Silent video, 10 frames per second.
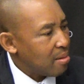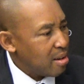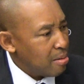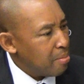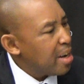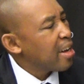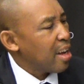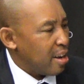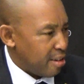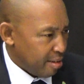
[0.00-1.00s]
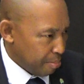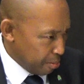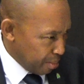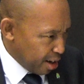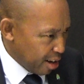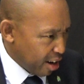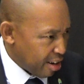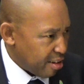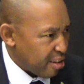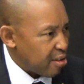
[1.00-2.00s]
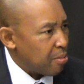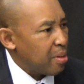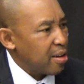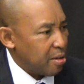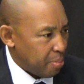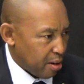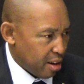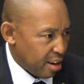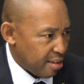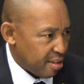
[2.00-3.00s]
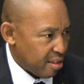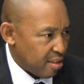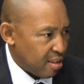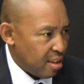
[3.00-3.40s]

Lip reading: in many countries or multiple countries.